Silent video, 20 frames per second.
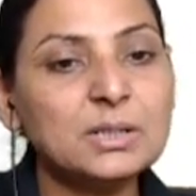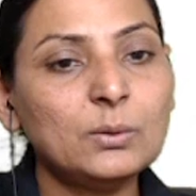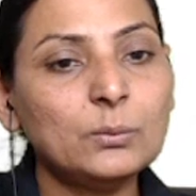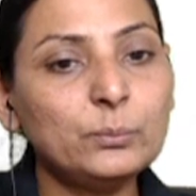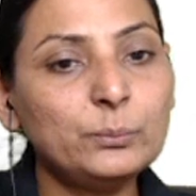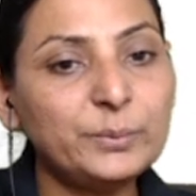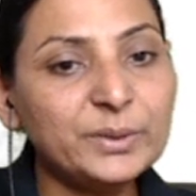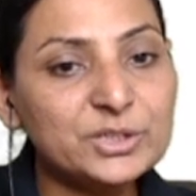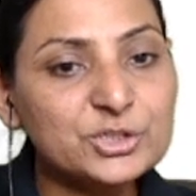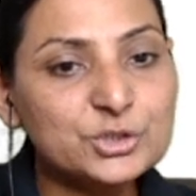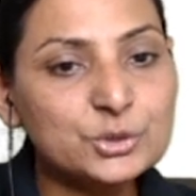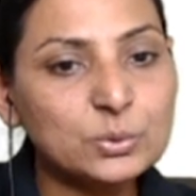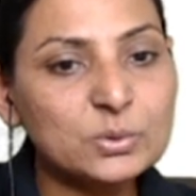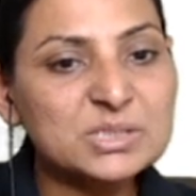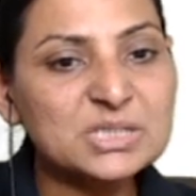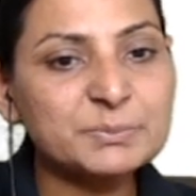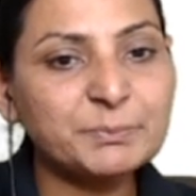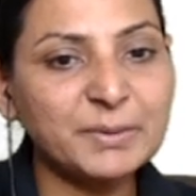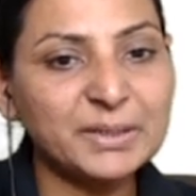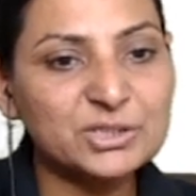
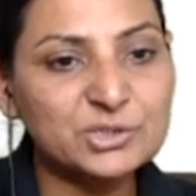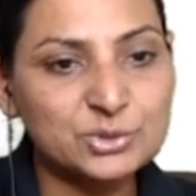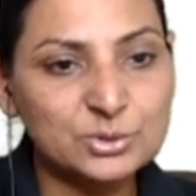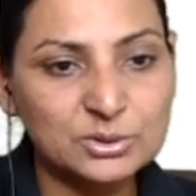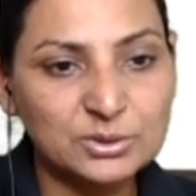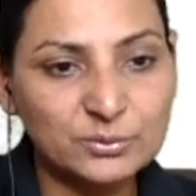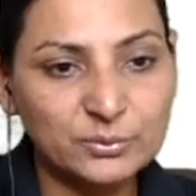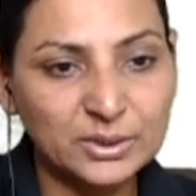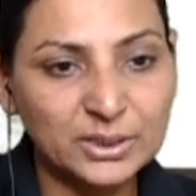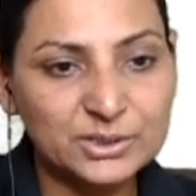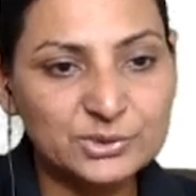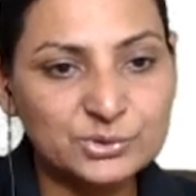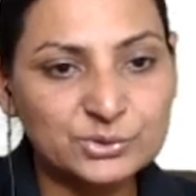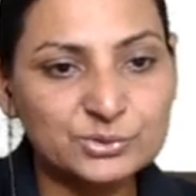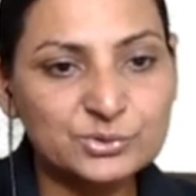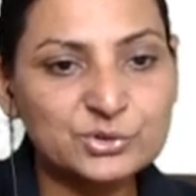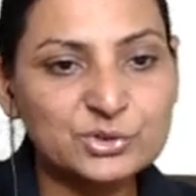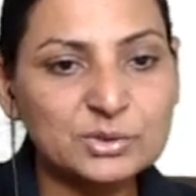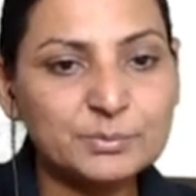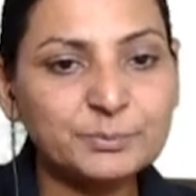visuospatial
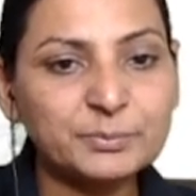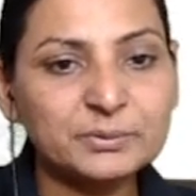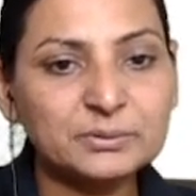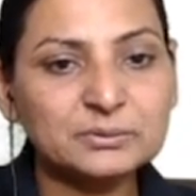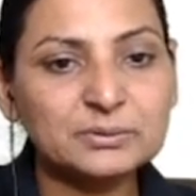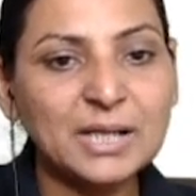relationship,